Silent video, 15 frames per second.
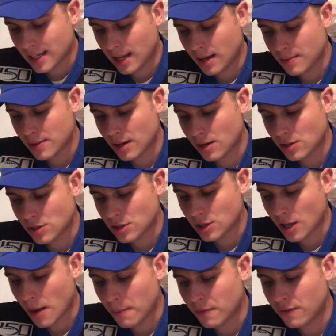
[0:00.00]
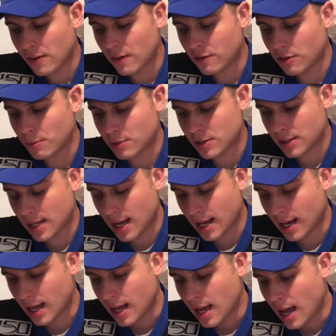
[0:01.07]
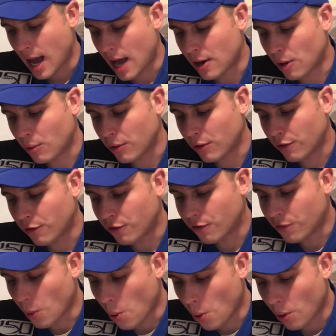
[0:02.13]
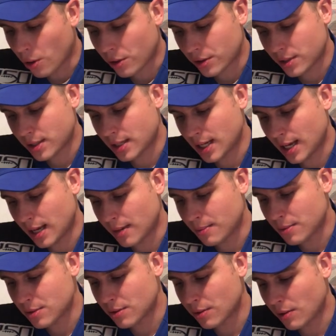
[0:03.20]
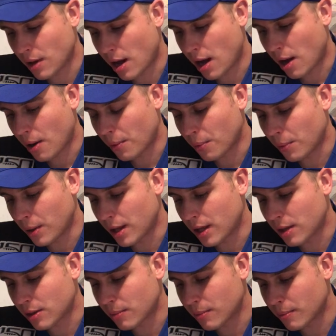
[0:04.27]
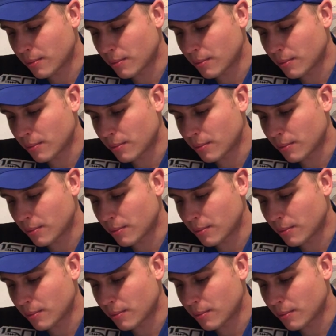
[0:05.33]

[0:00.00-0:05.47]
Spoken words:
teams that are sub 50%, and only 4 teams with